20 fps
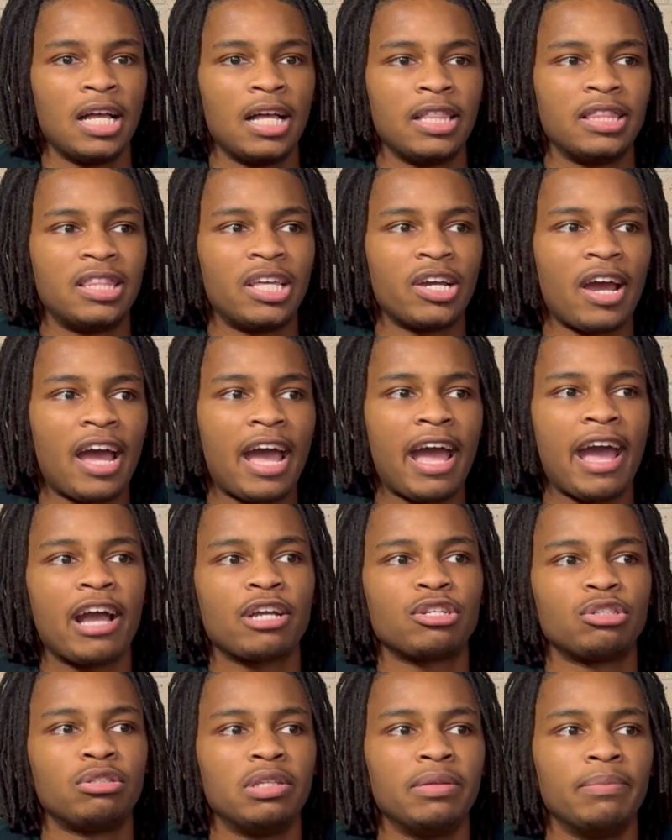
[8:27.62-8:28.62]
They're
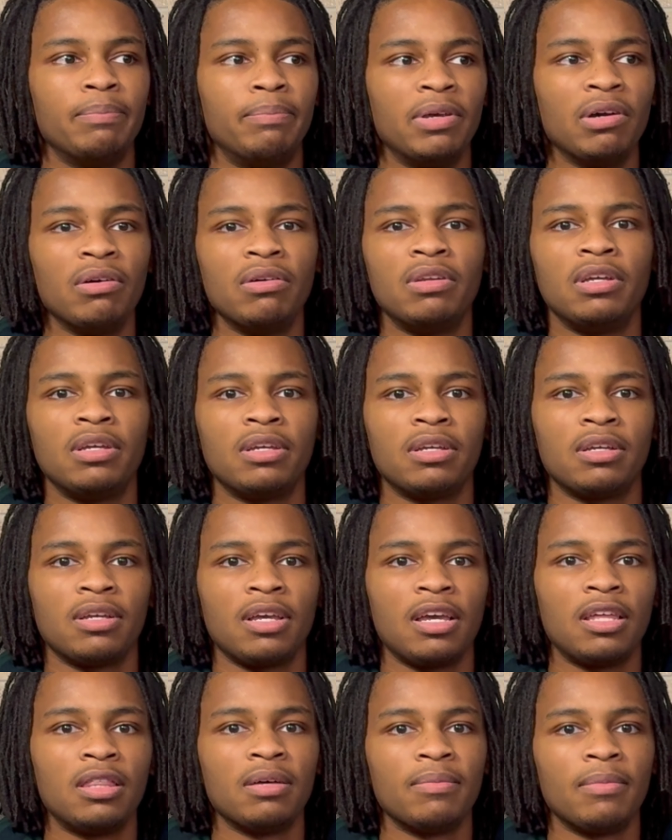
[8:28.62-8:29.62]
actually building
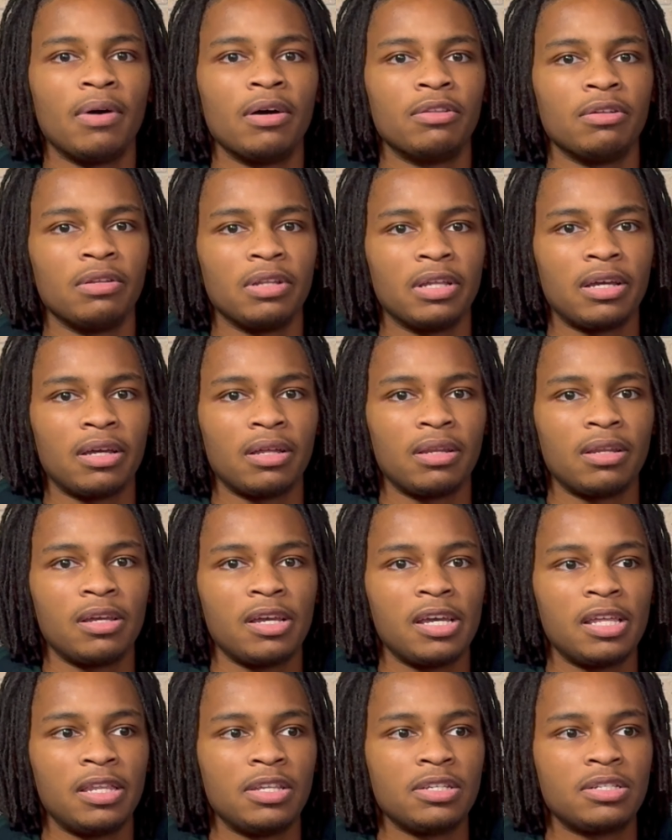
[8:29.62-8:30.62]
in the motherland,
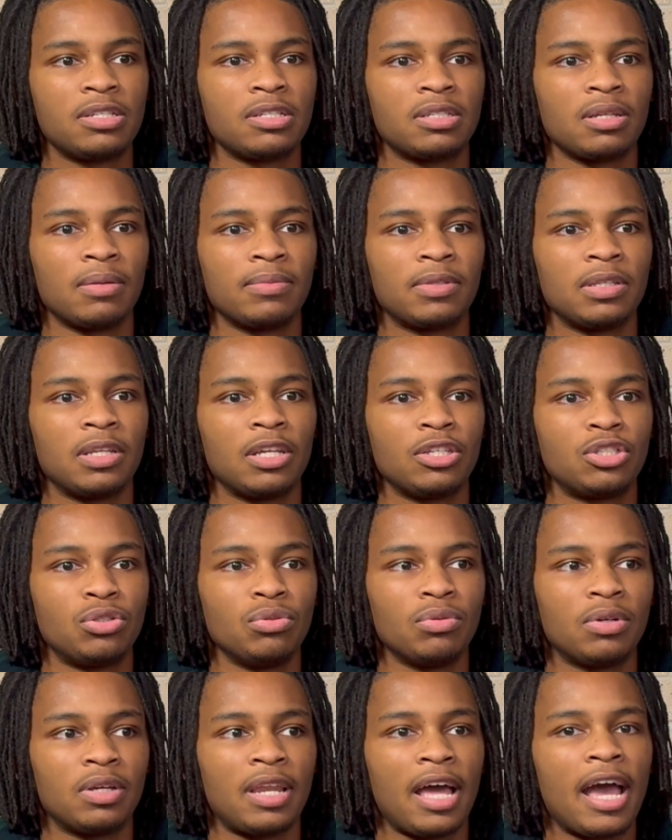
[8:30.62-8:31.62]
and this is something that you
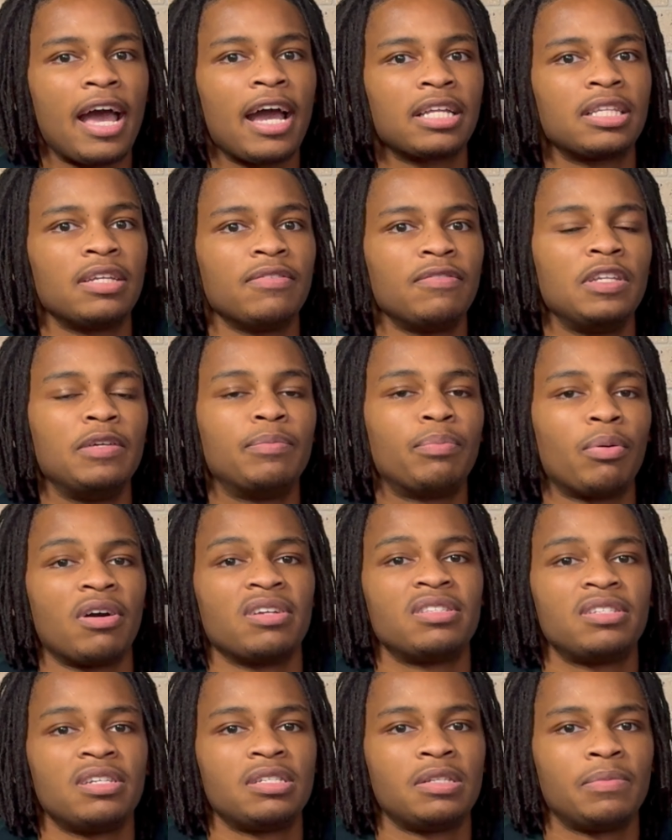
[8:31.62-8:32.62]
can actively
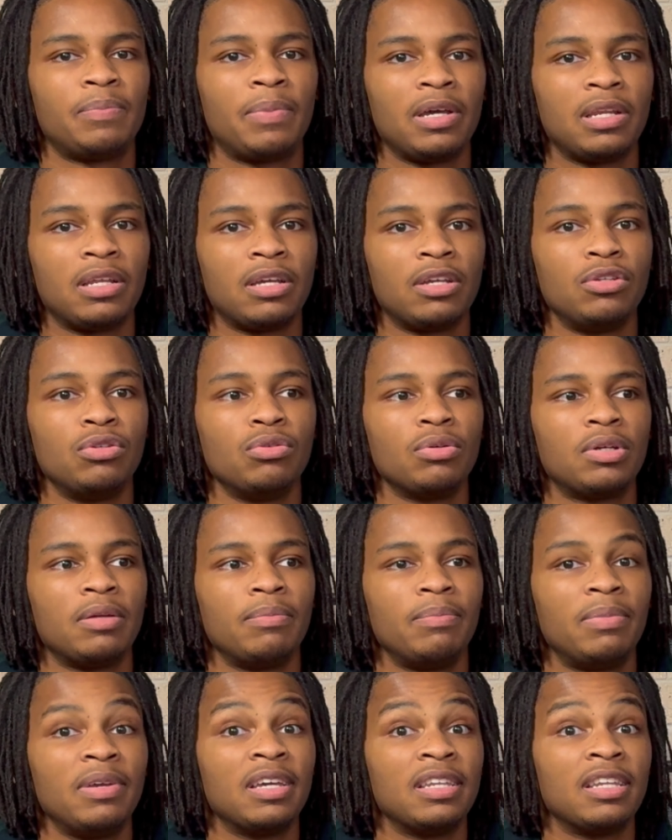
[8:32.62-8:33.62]
participate in. You can
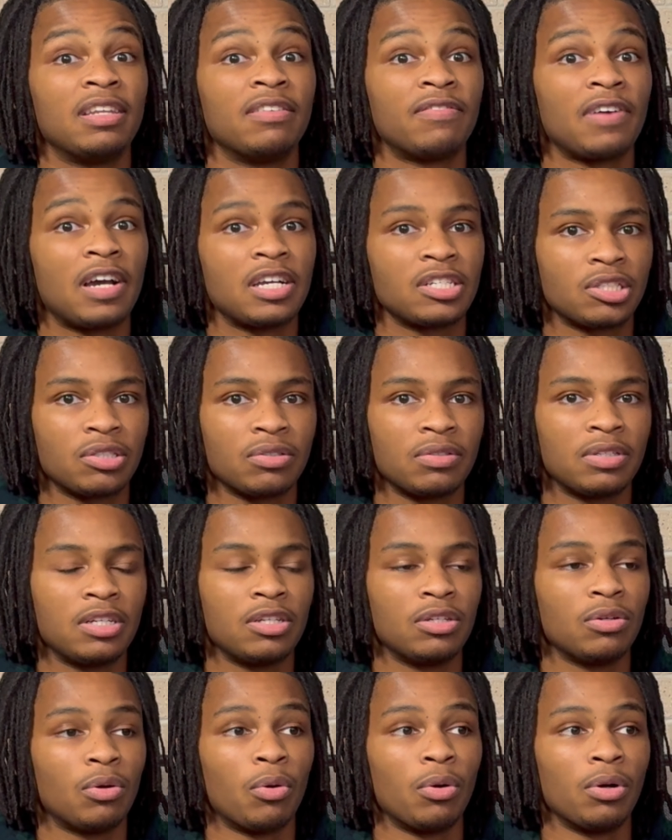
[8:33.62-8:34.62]
be an investor
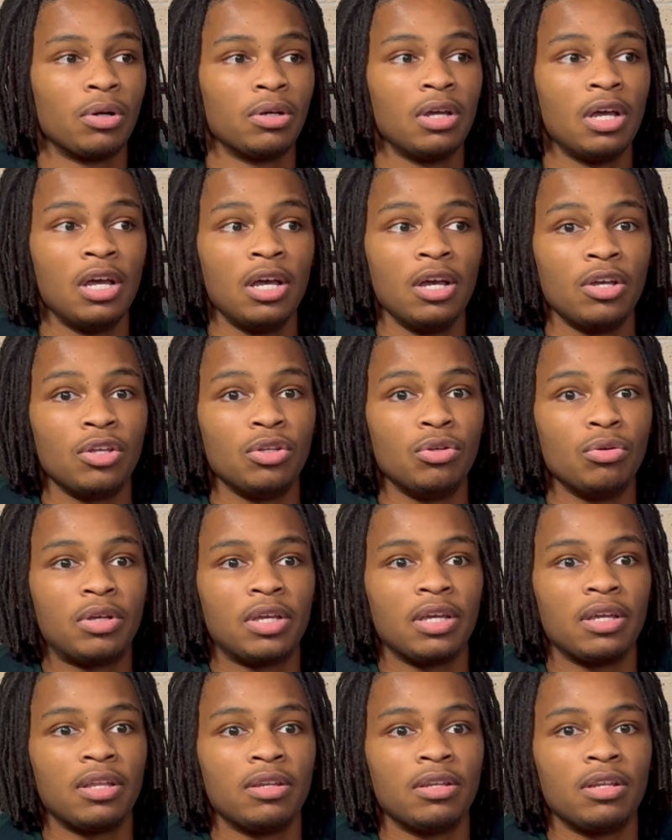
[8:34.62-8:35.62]
in, or you
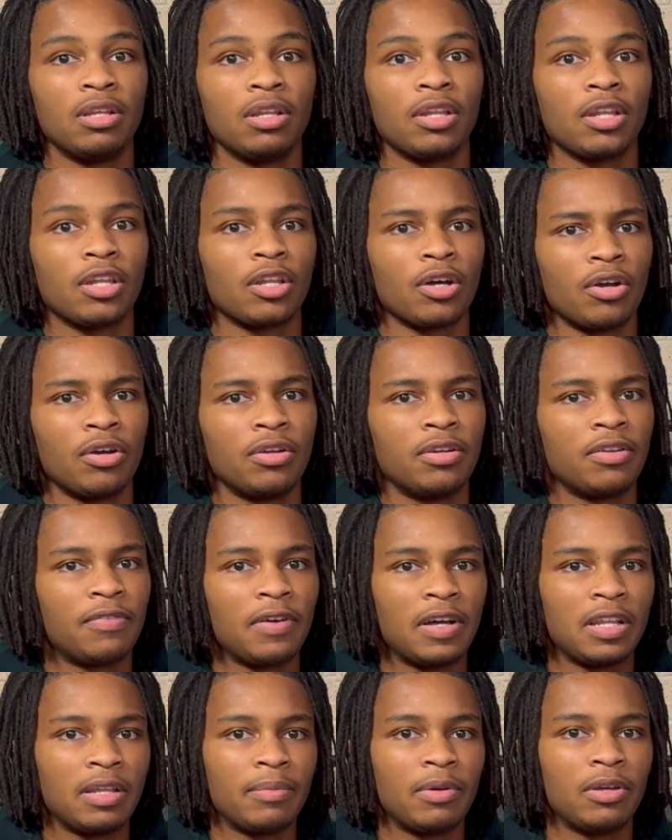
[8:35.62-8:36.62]
can learn
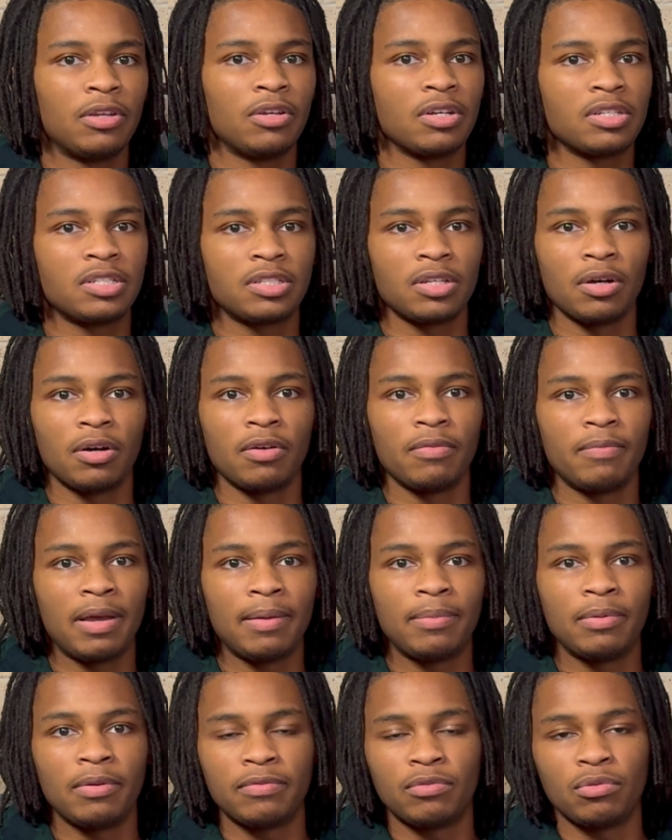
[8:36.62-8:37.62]
development yourself.
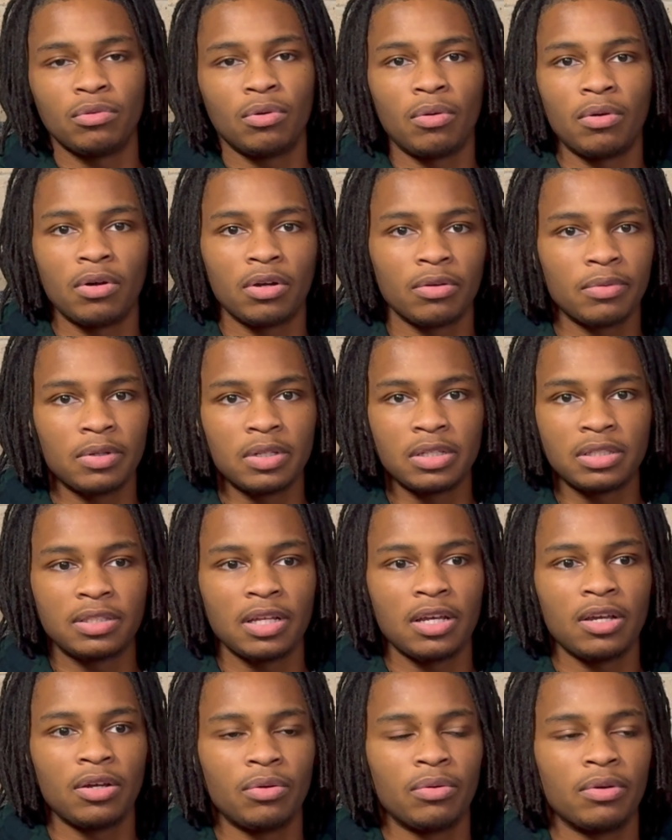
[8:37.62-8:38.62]
Maybe if you go into real
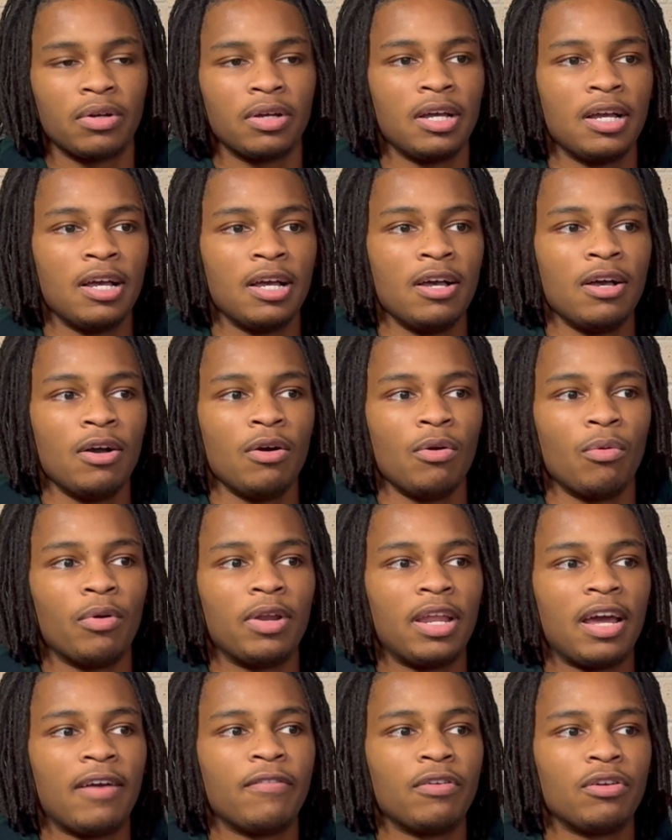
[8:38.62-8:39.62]
estate or
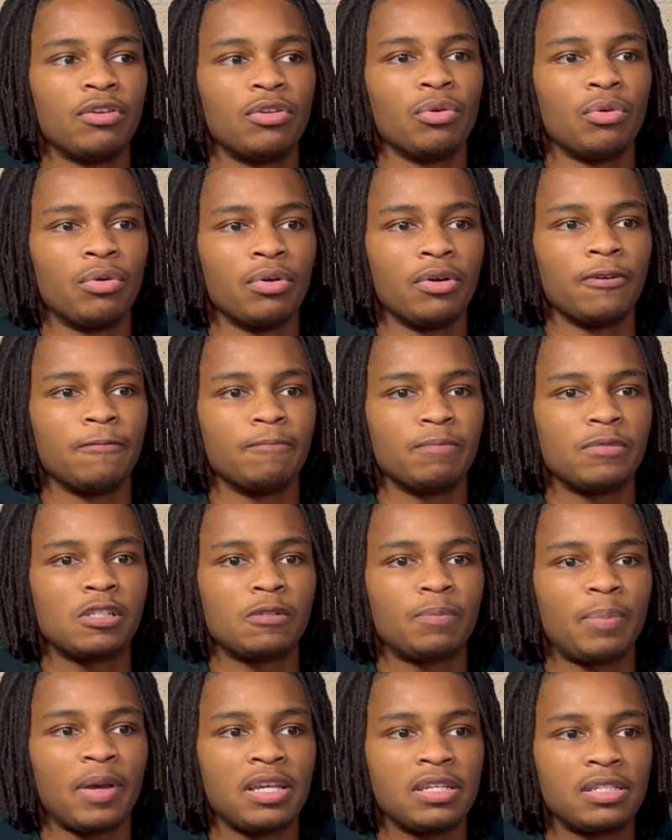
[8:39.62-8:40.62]
whatever your
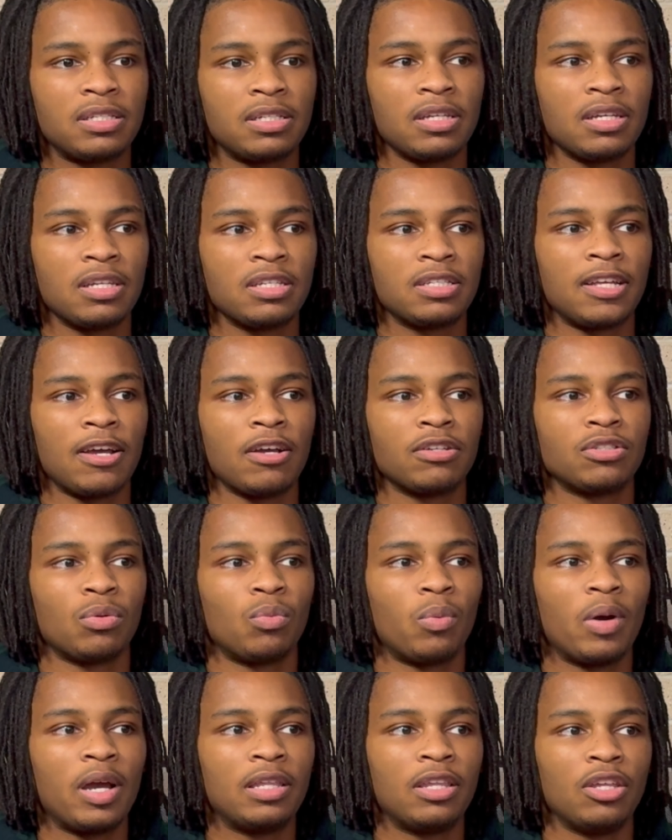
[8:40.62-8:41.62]
space is, there's a
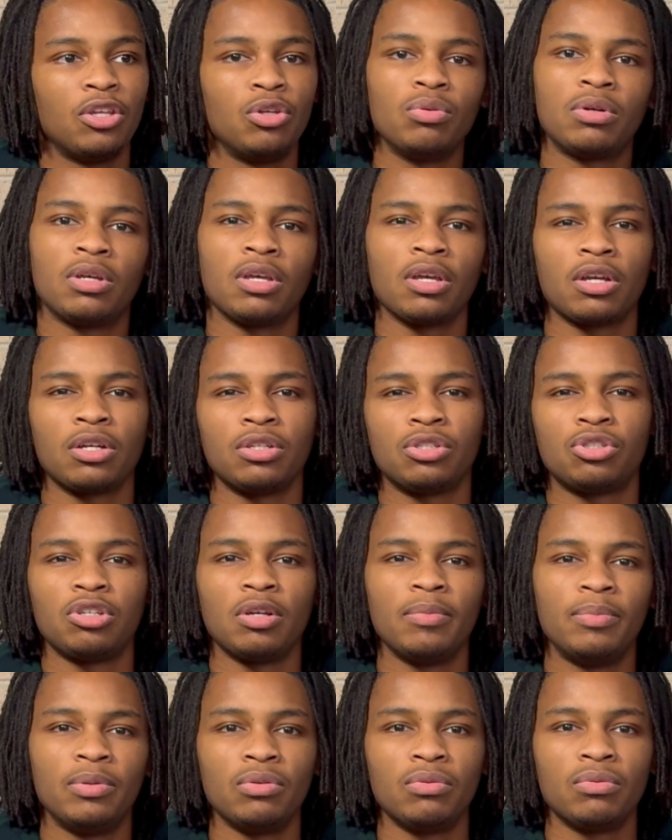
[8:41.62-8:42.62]
way that you can
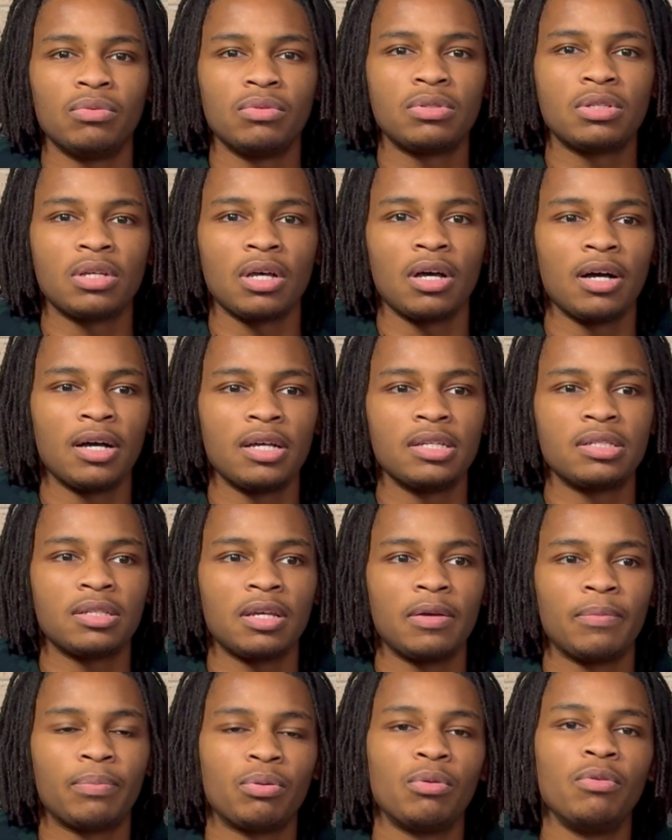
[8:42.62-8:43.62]
contribute to us
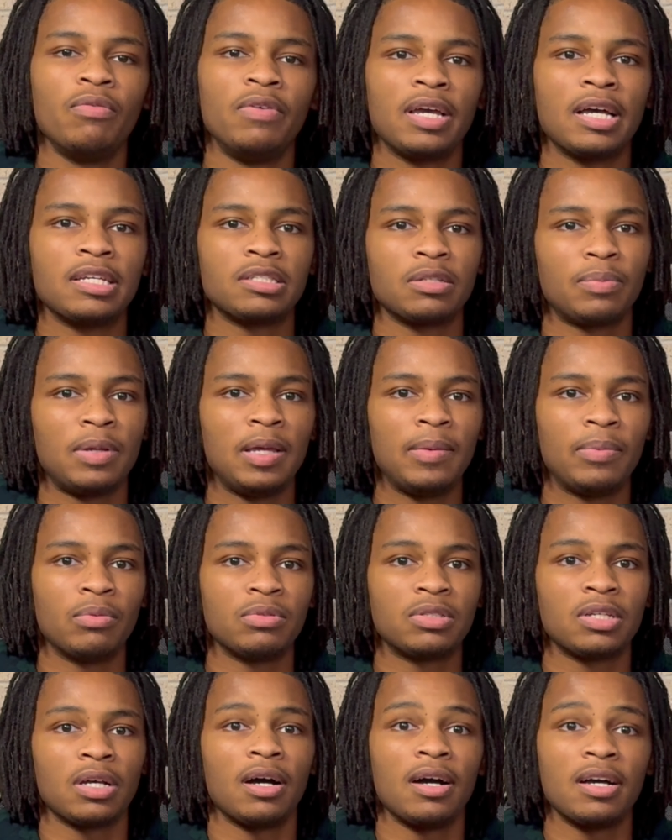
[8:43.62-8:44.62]
improving as a people,
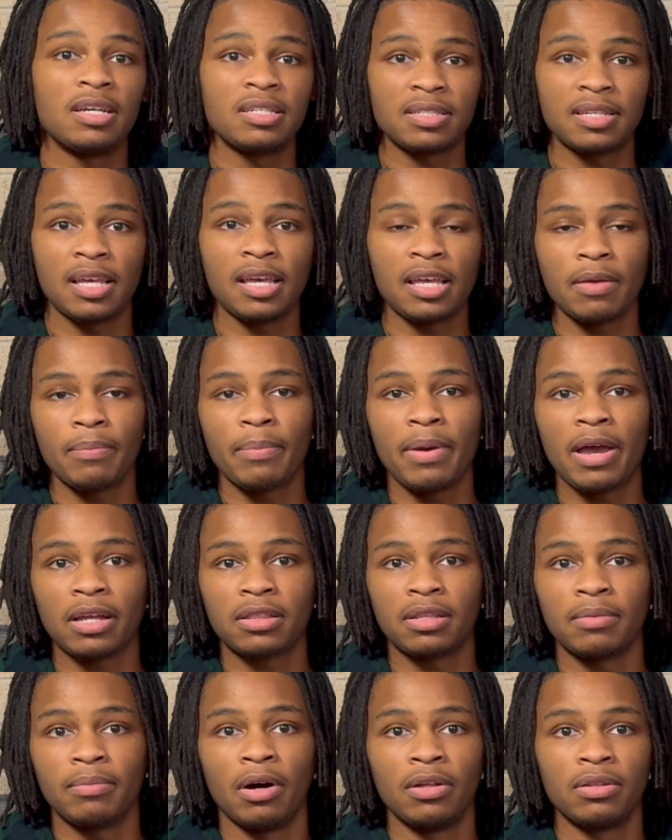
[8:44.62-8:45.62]
to us taking back
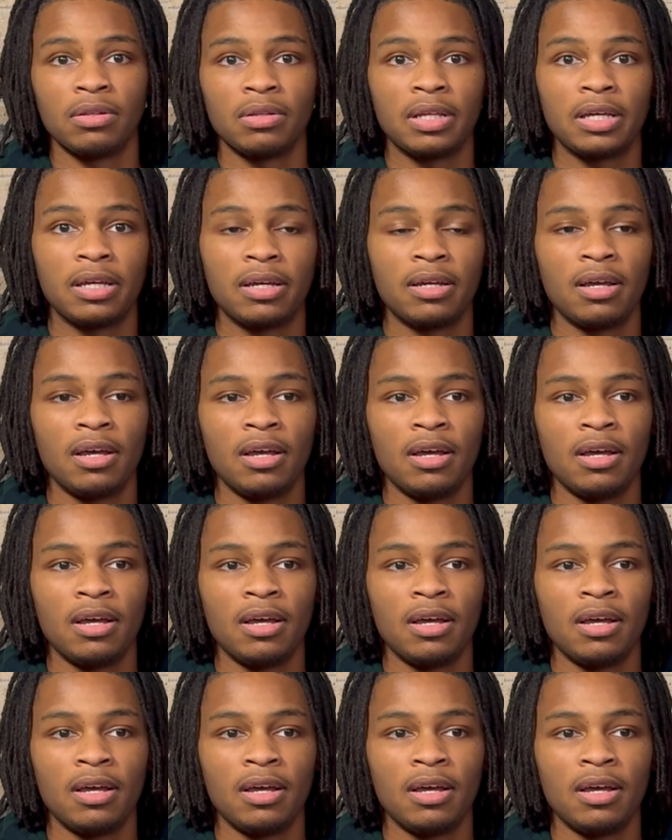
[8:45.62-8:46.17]
the motherland.